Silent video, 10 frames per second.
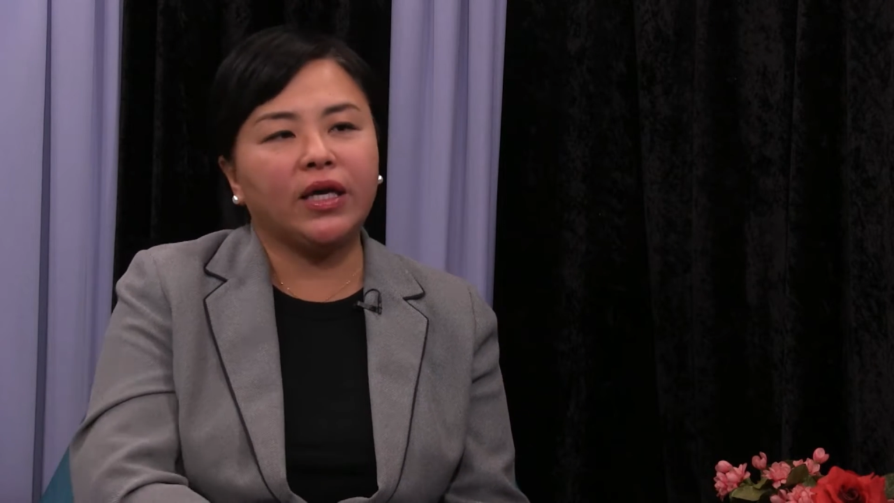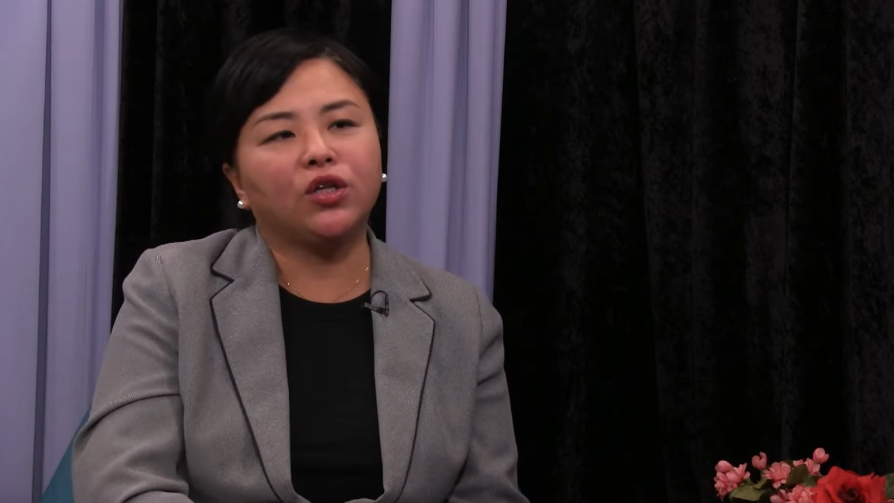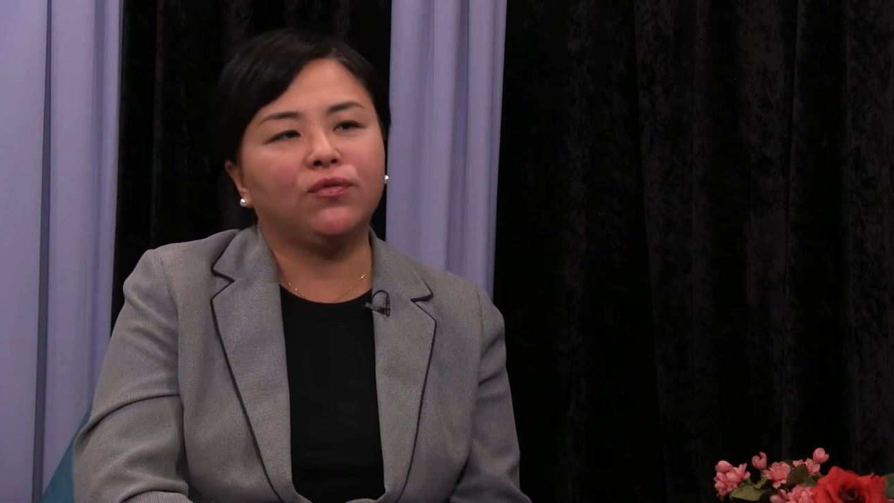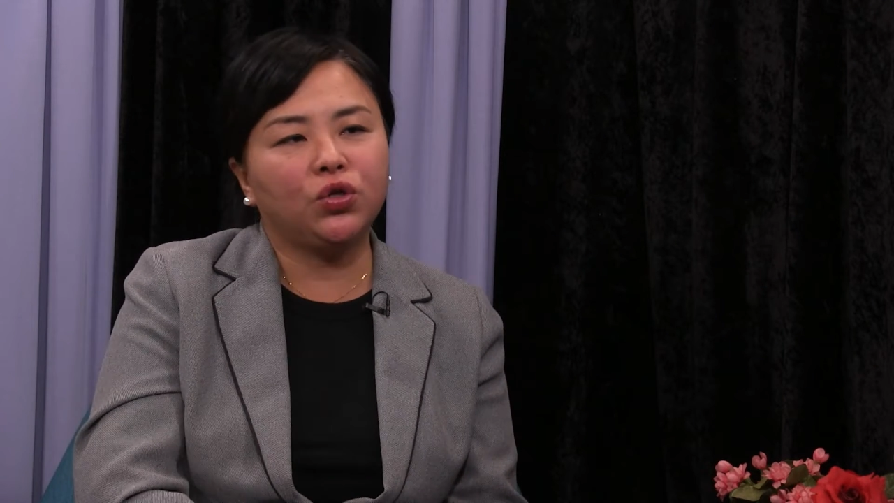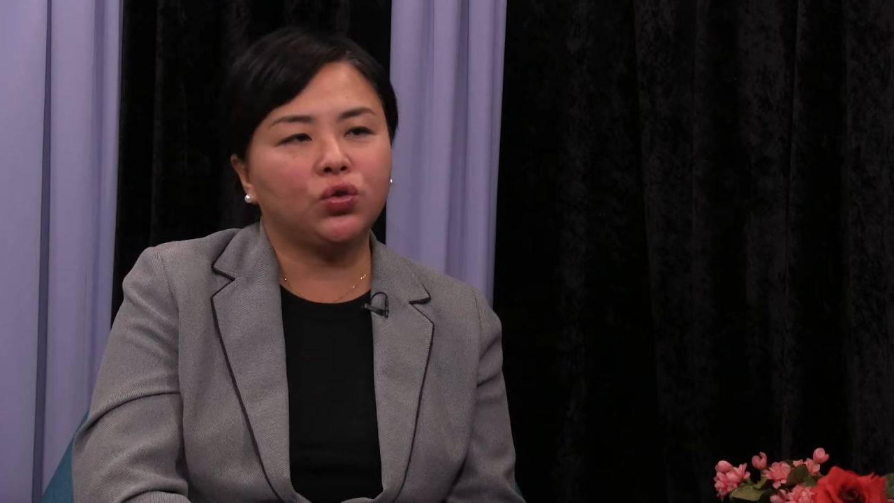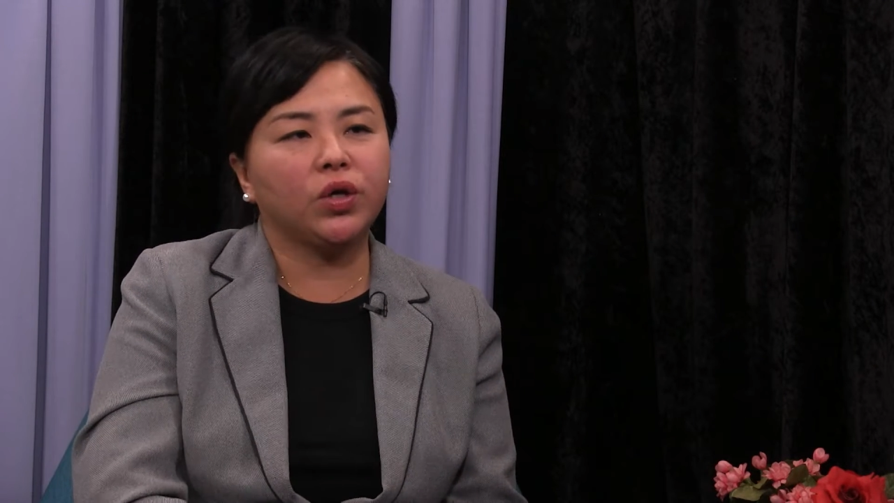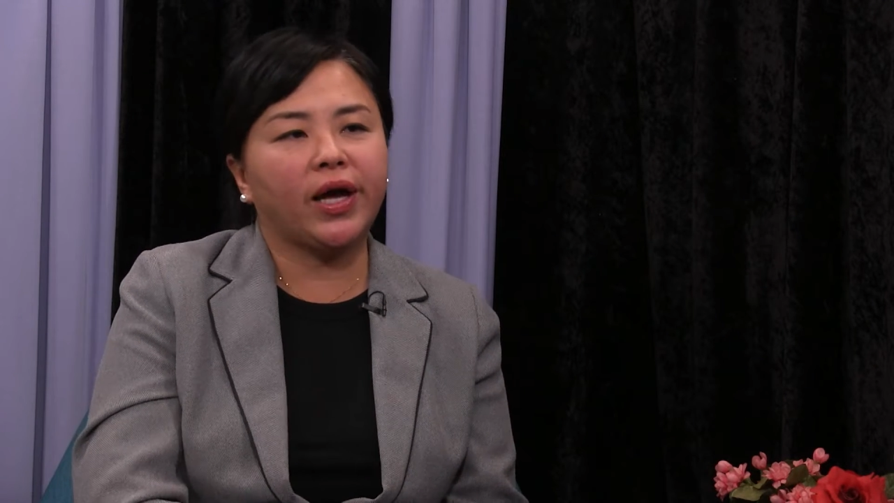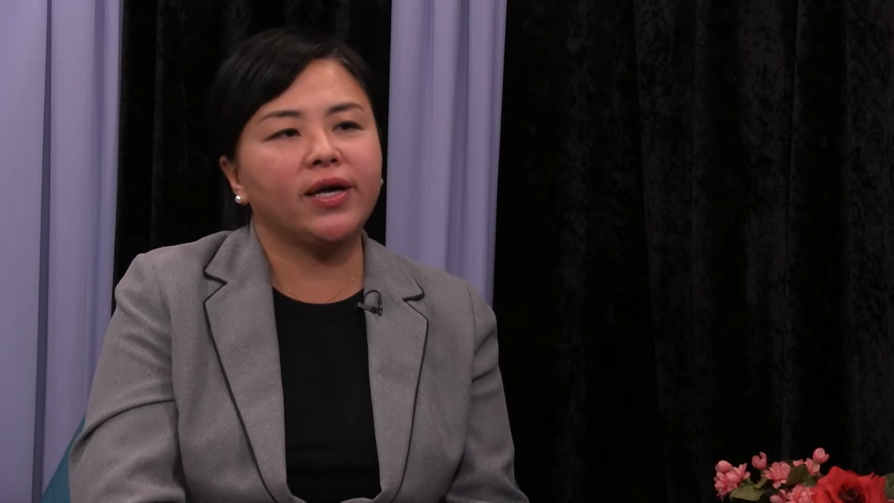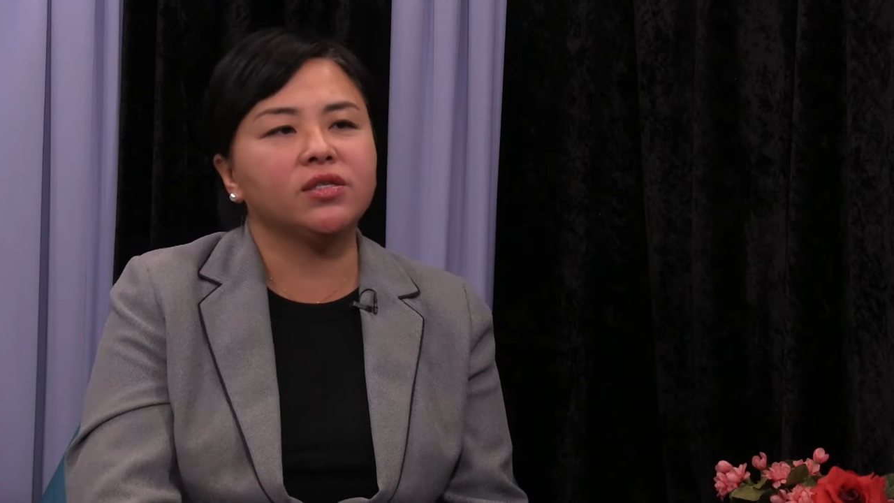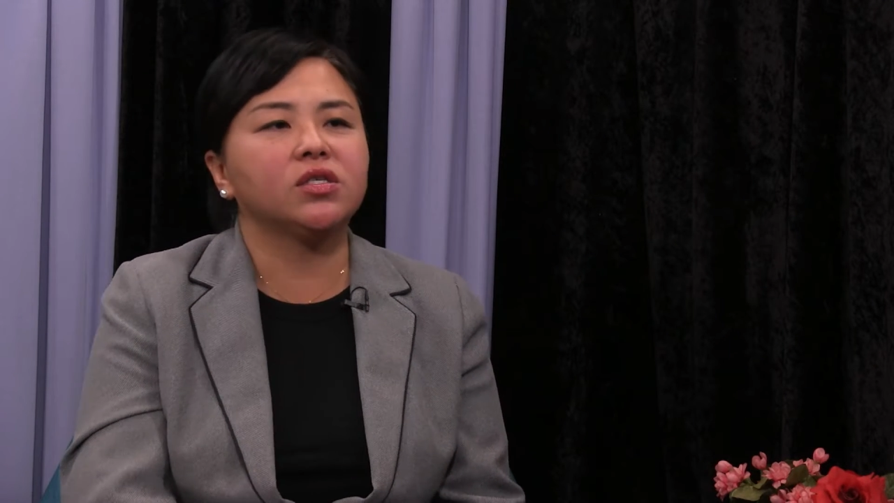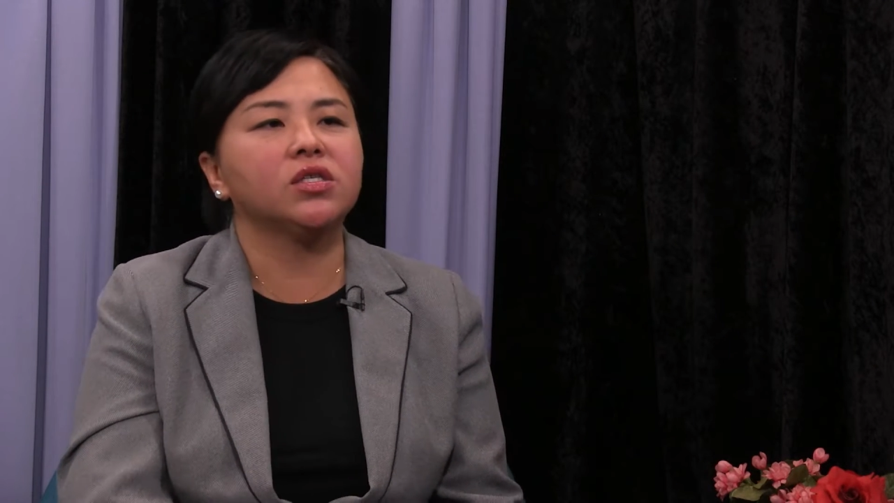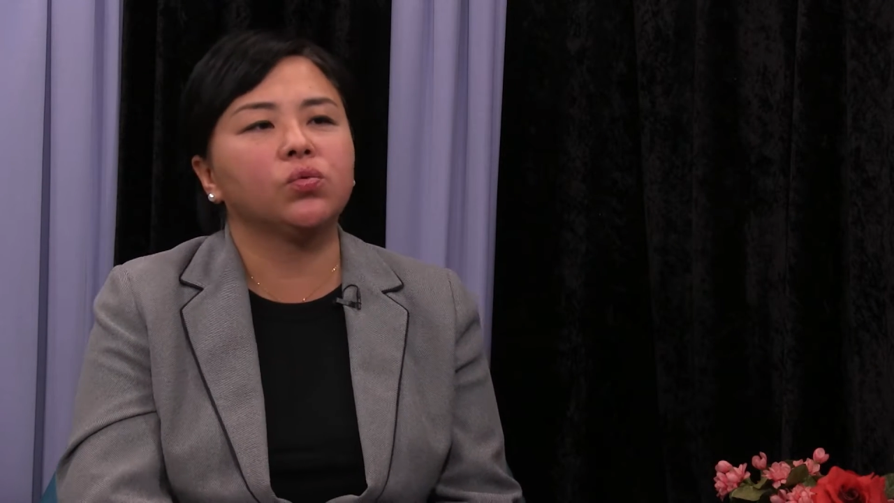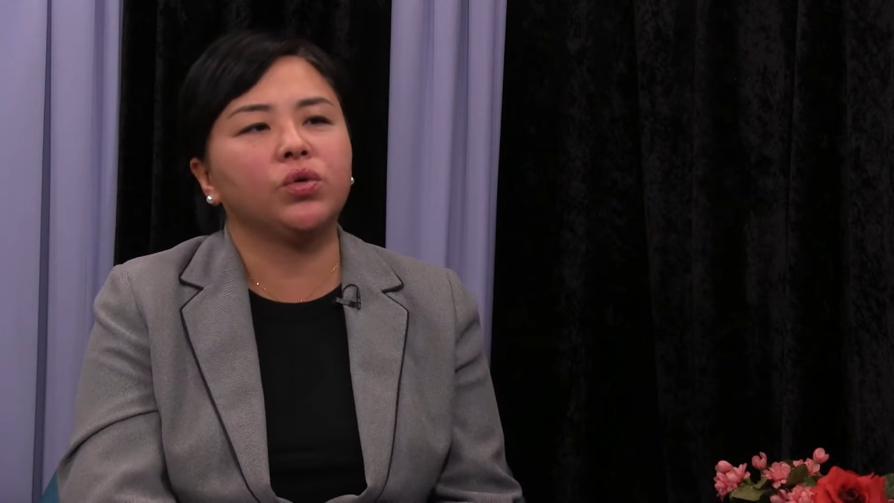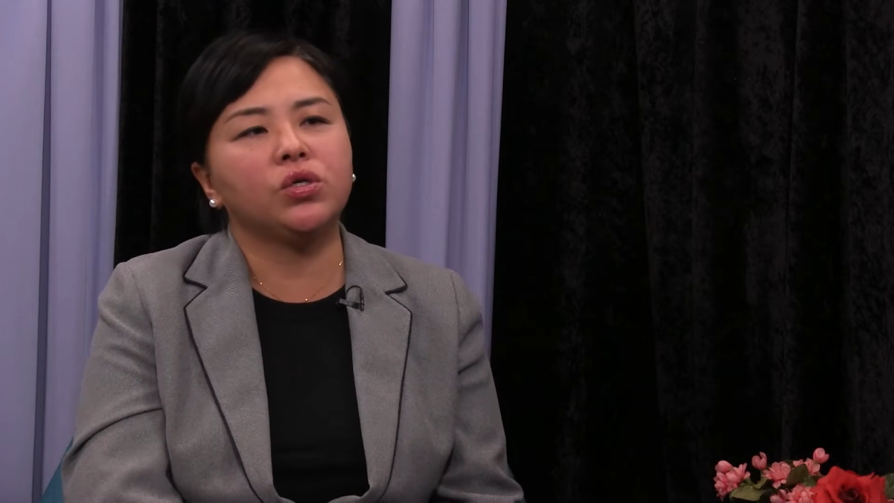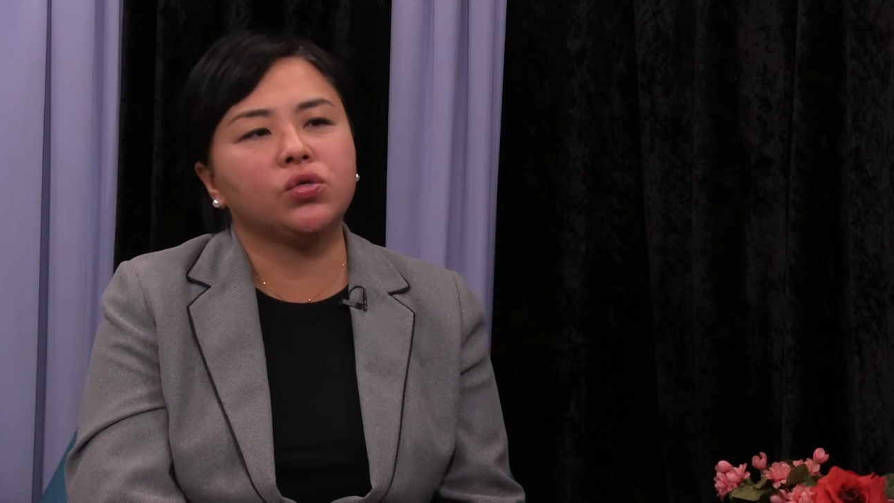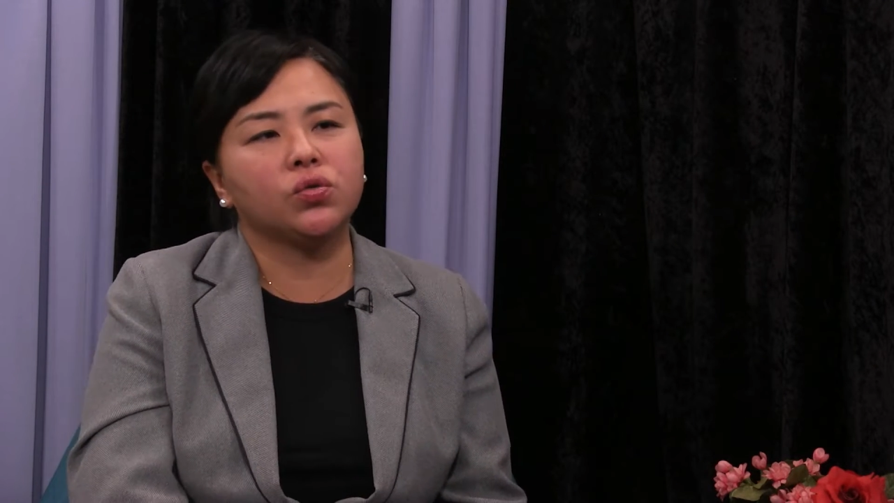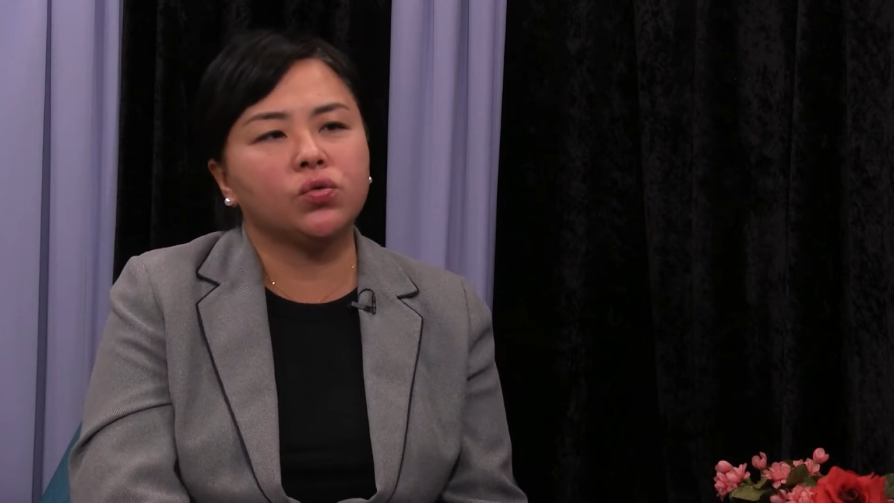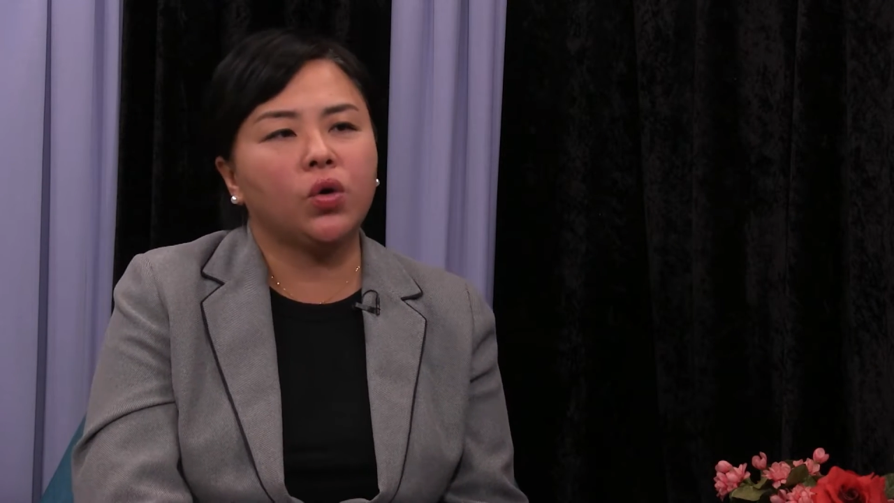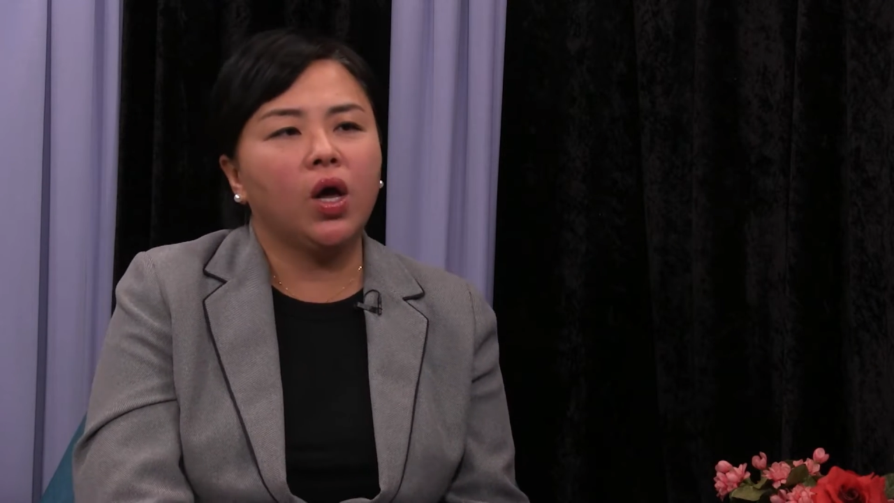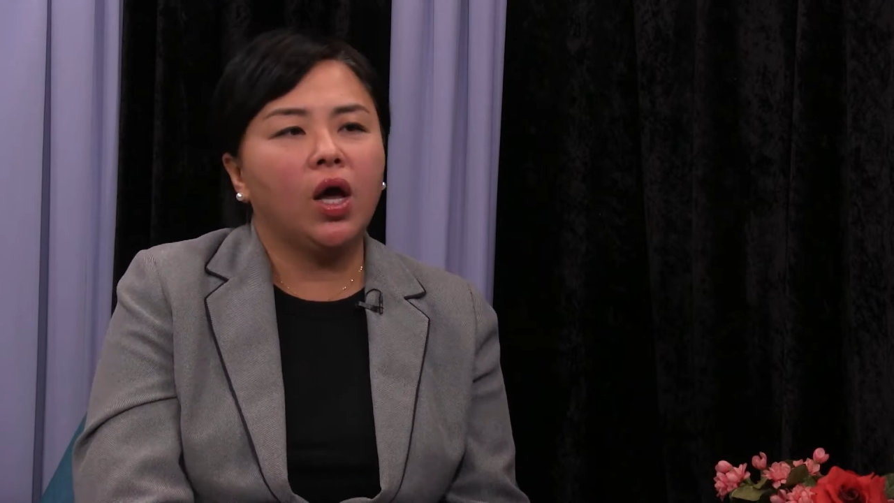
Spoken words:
individual cases. We do